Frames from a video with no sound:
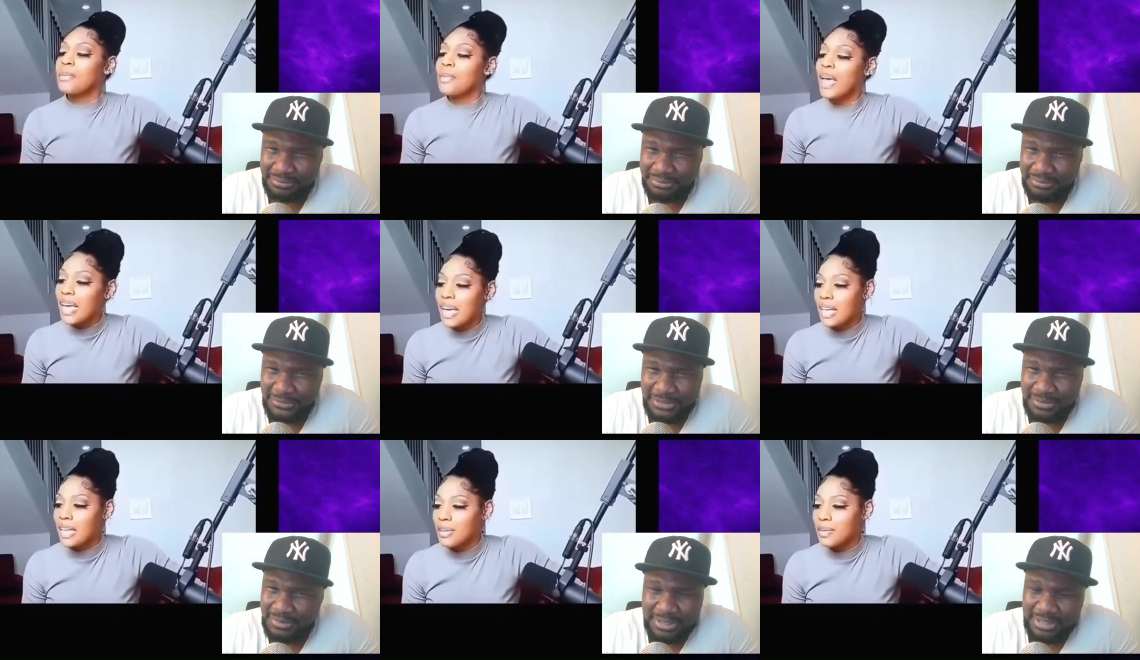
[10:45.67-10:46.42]
Speaker 1: to
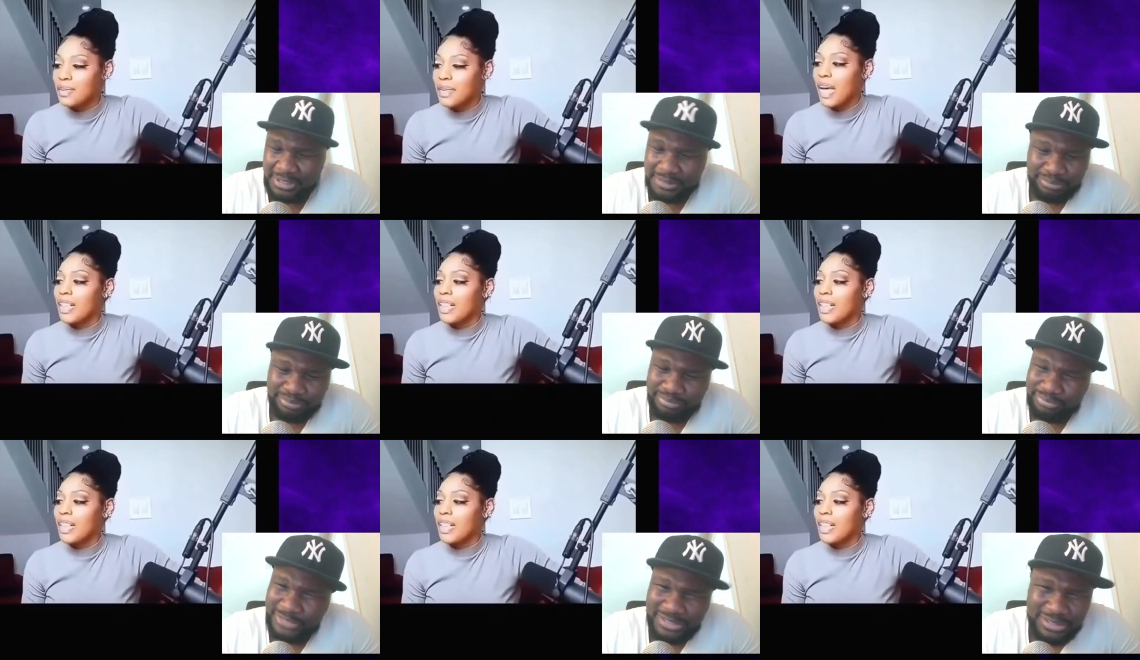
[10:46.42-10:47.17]
me,
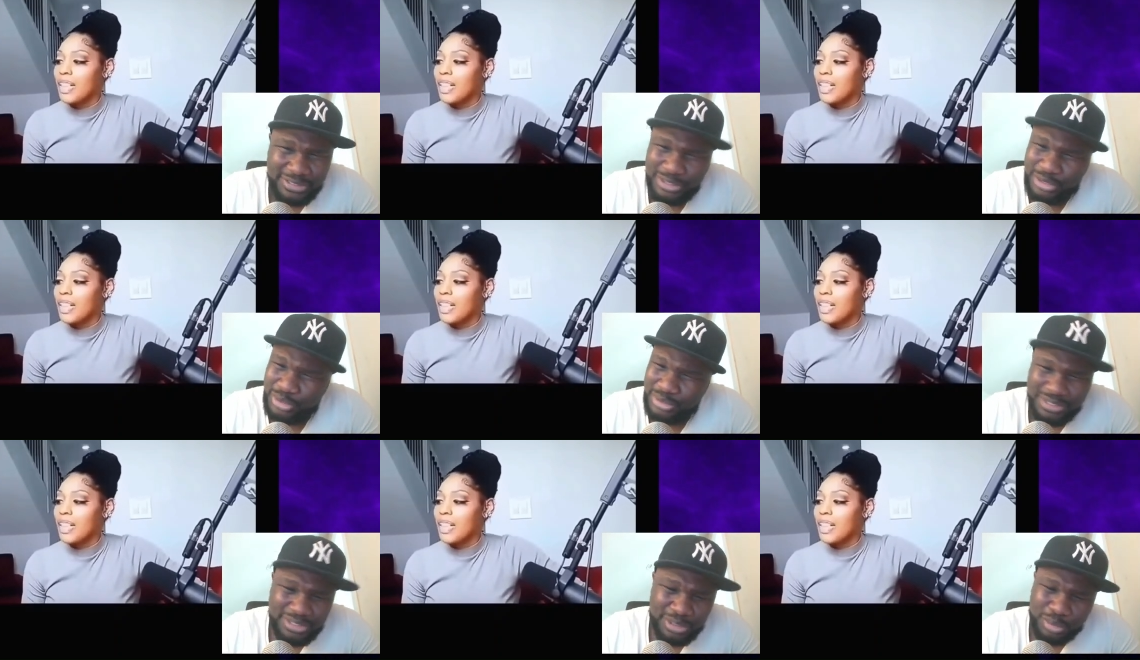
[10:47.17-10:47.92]
Speaker 2: the juice is
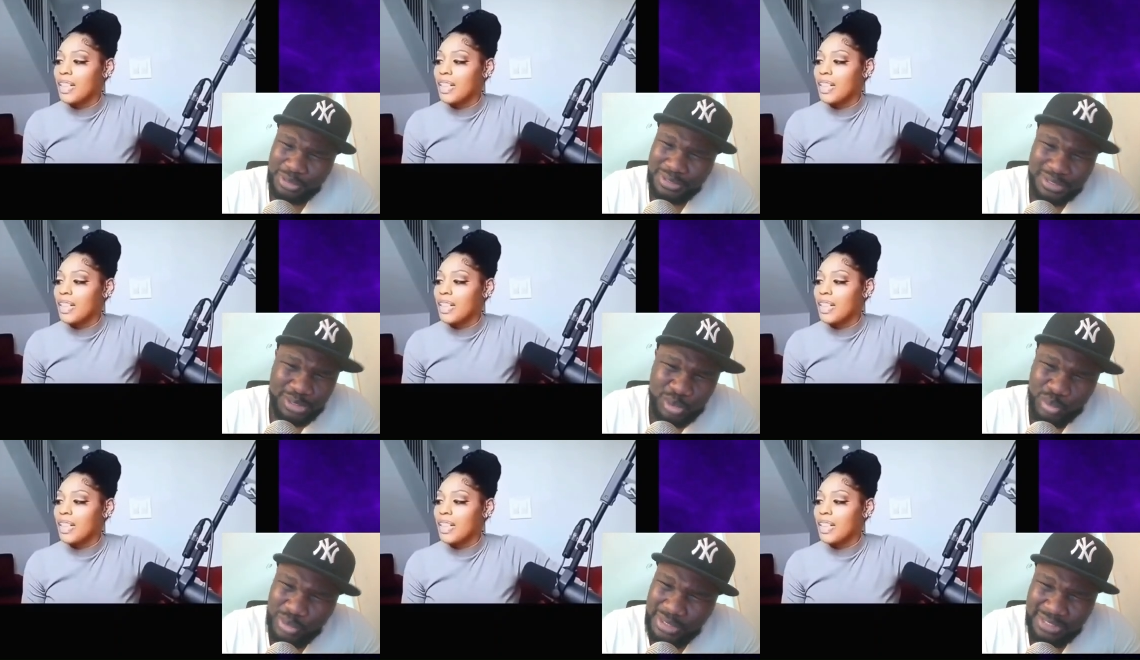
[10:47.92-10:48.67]
no worth the
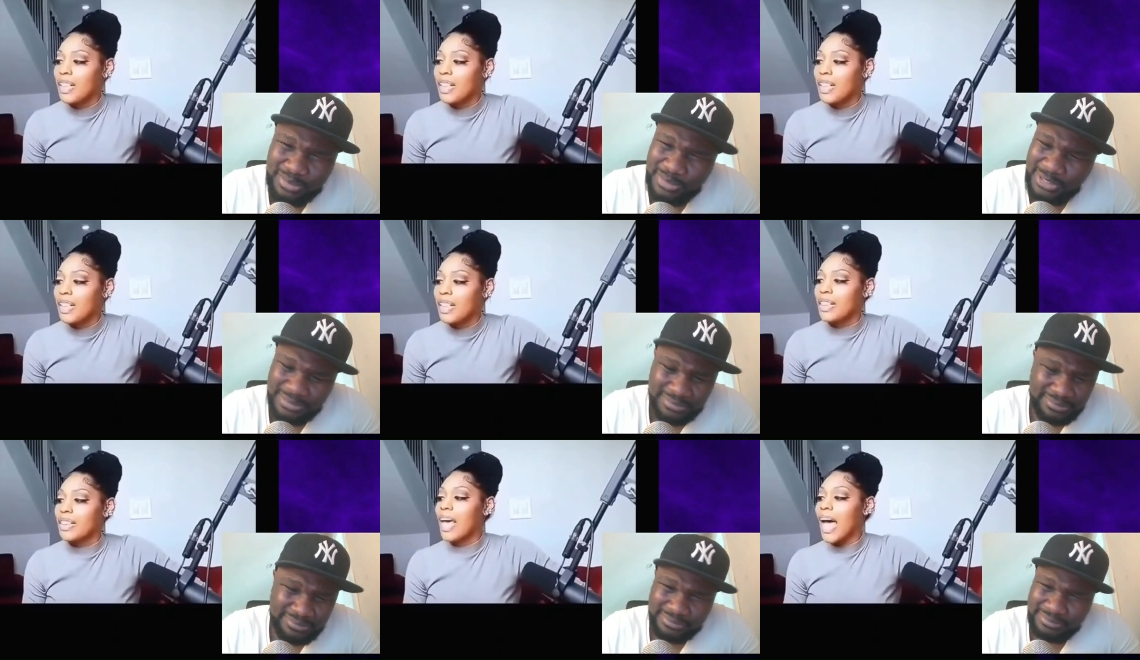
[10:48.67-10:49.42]
squeeze, man.
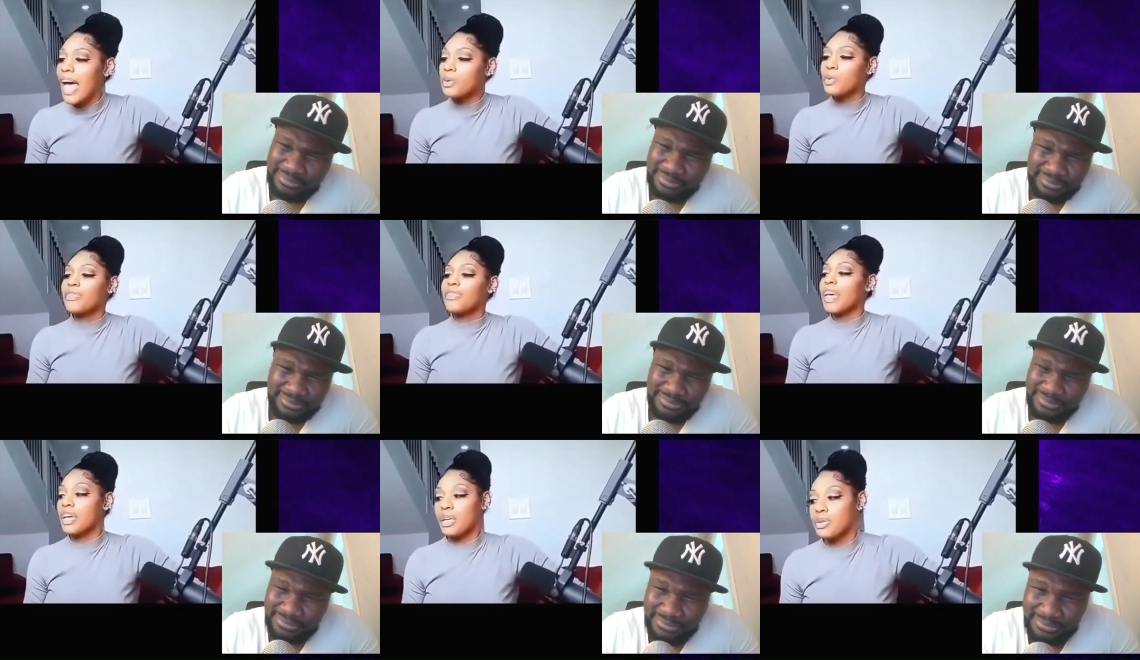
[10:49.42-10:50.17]
Speaker 1: That
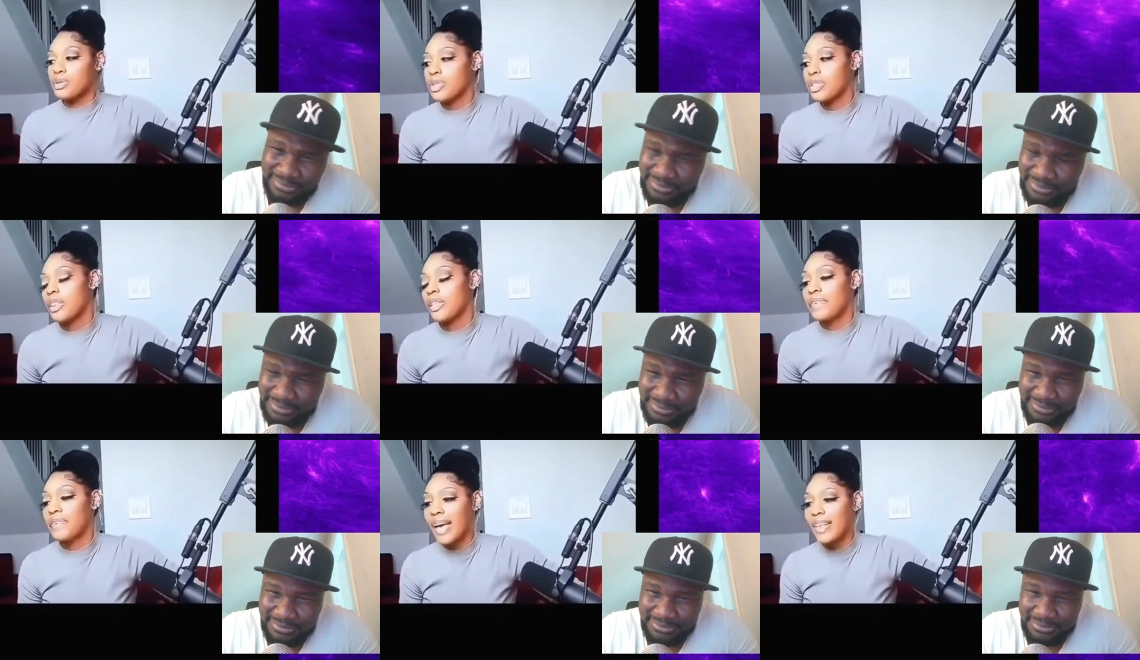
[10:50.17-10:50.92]

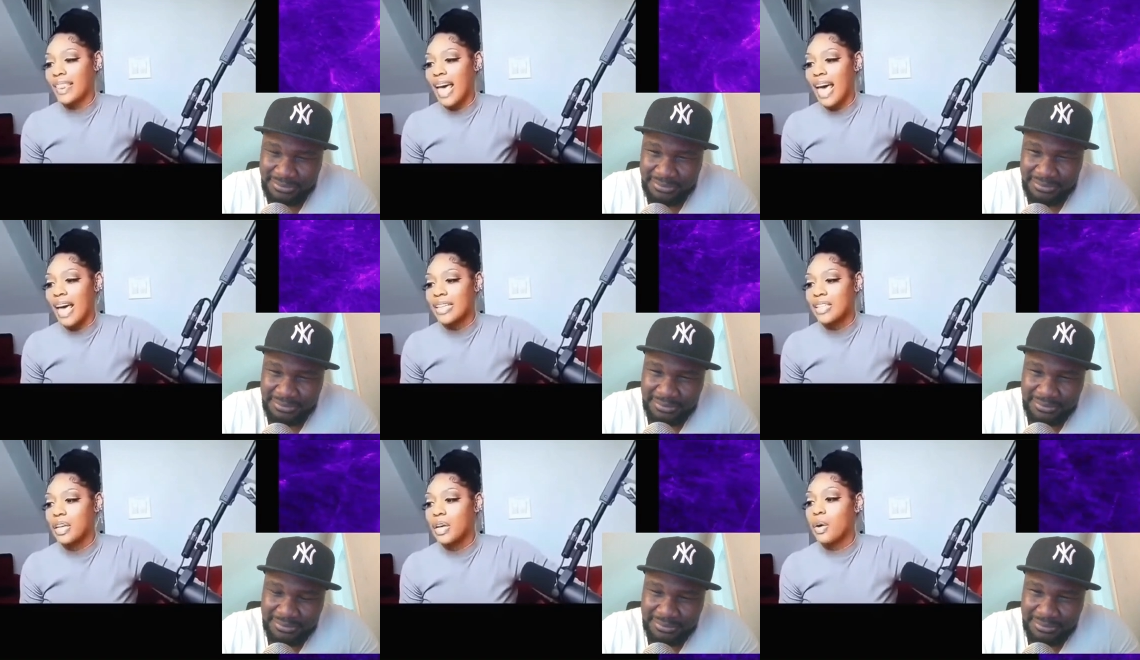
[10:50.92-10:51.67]
reveals the fact
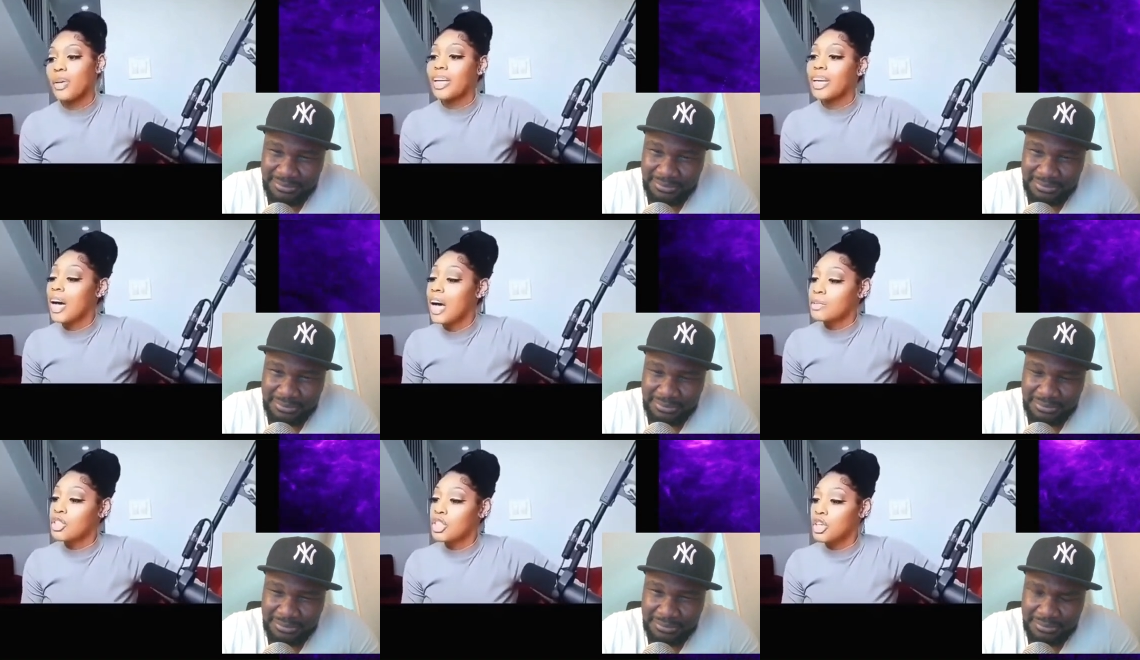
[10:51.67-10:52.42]
that when it
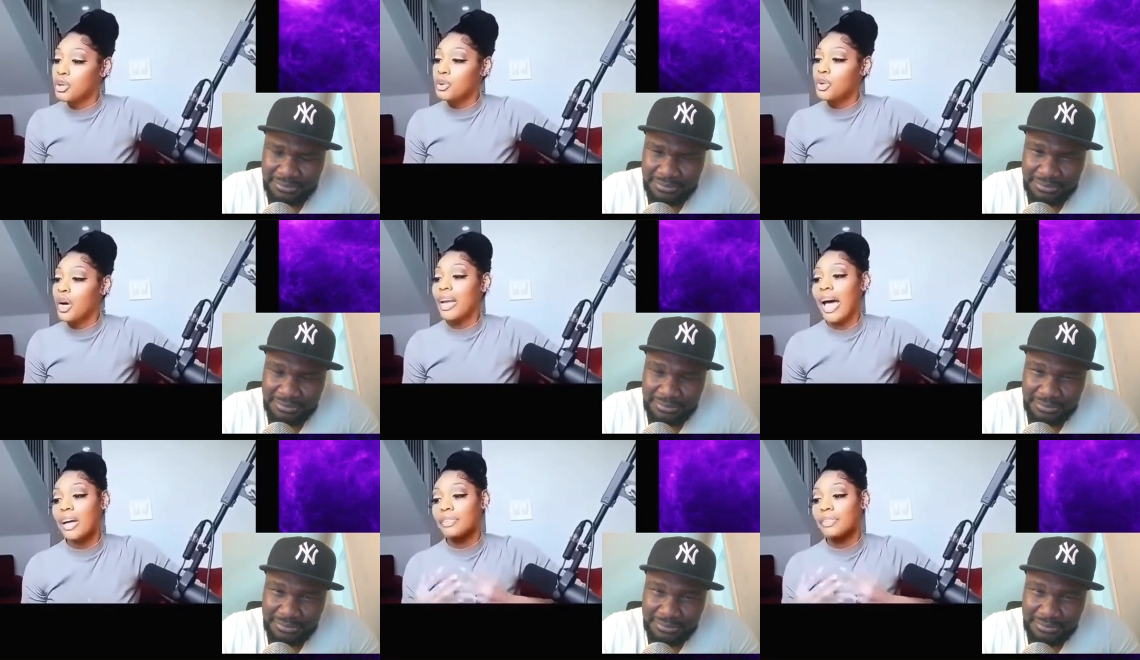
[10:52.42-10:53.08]
comes to a